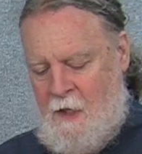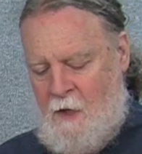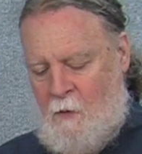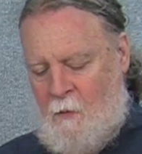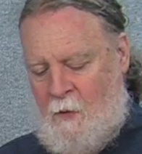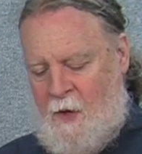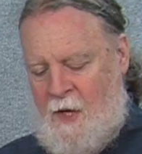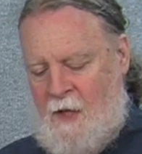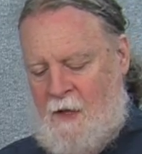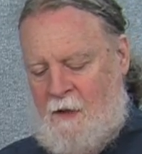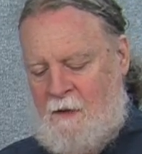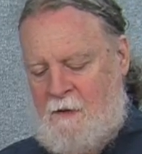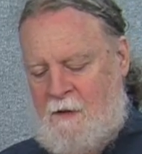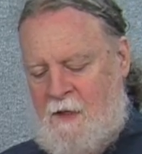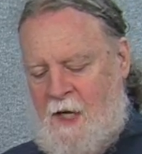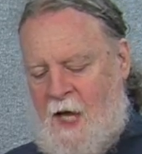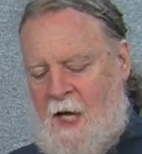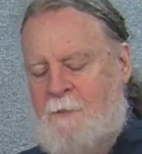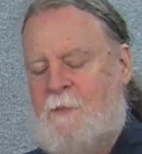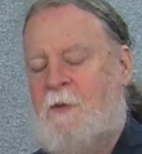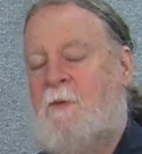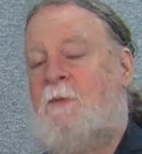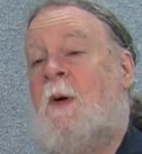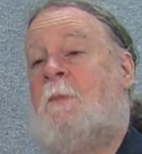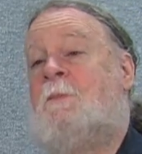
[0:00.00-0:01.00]
Well,
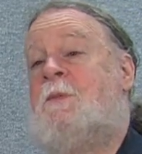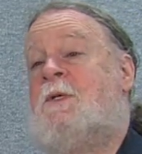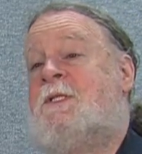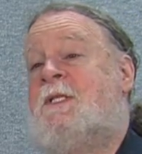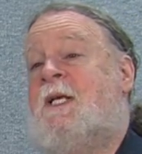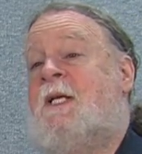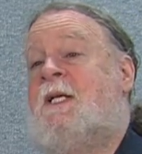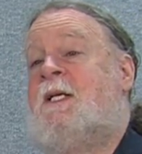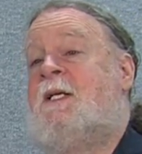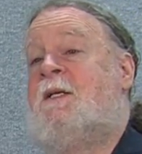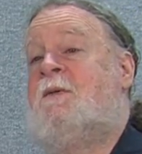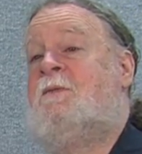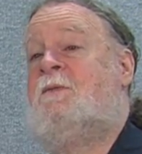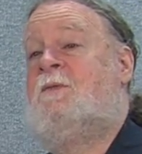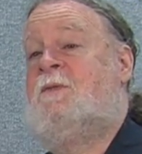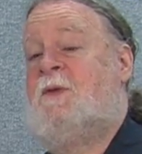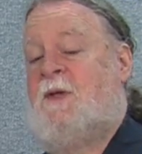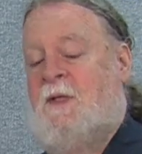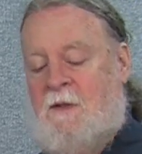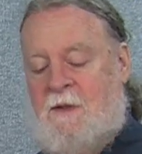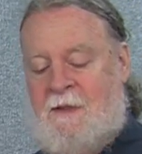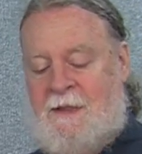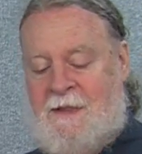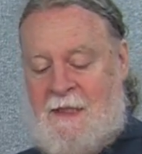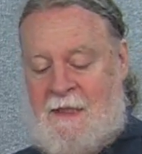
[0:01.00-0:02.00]
Gopper Representative
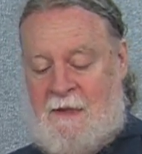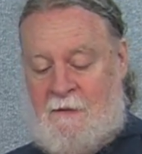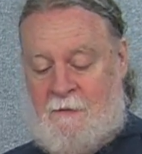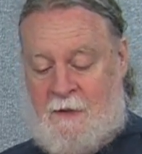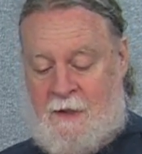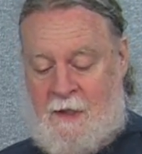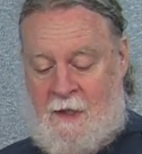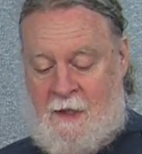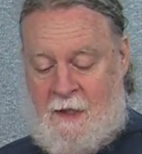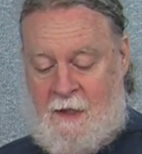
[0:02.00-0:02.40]
Phil Ging- uh,